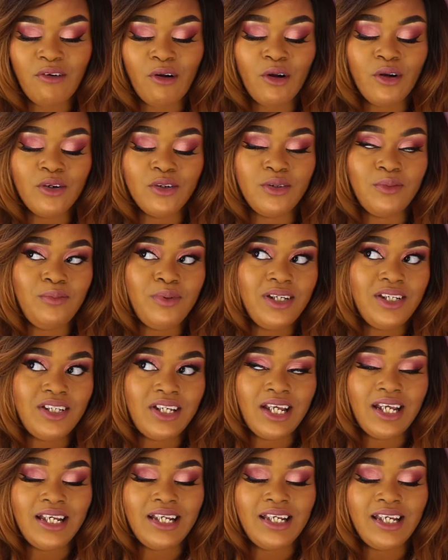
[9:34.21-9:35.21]
first
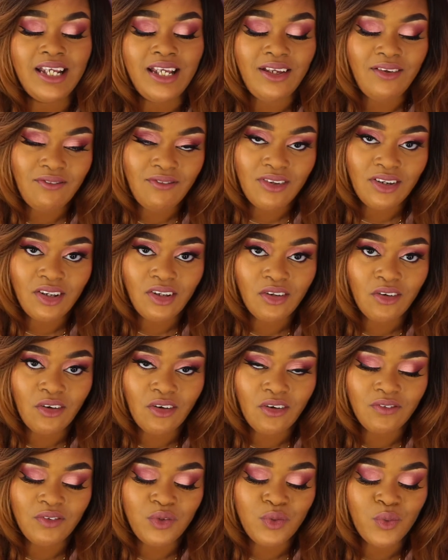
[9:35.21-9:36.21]
BJD
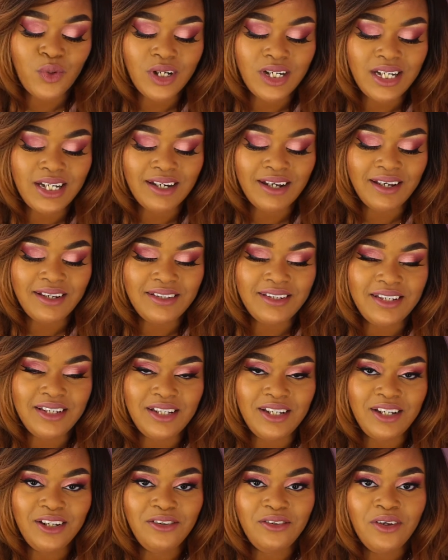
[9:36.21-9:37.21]
video of
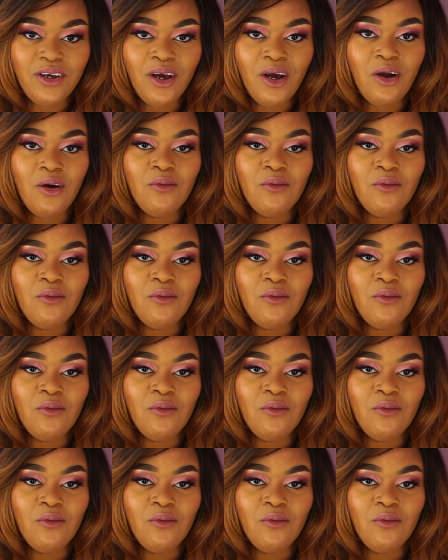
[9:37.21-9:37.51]
2019